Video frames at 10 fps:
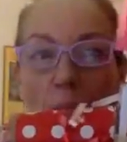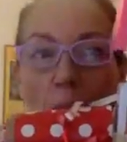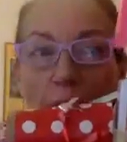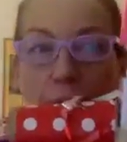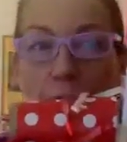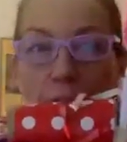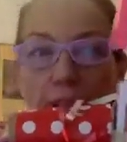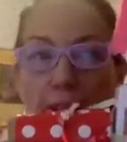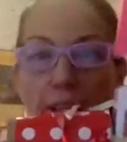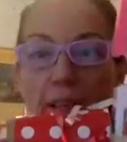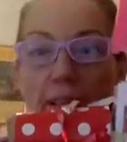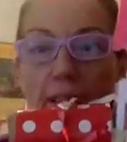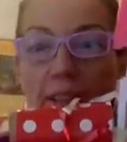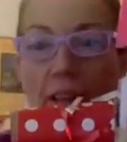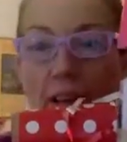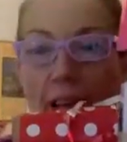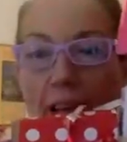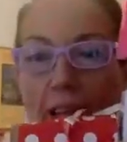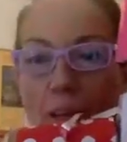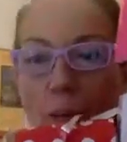wondering, is there
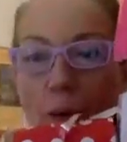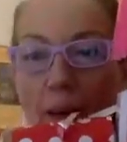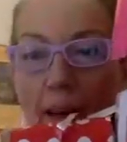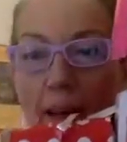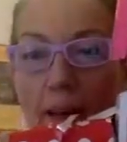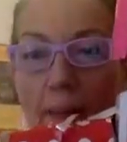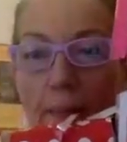any way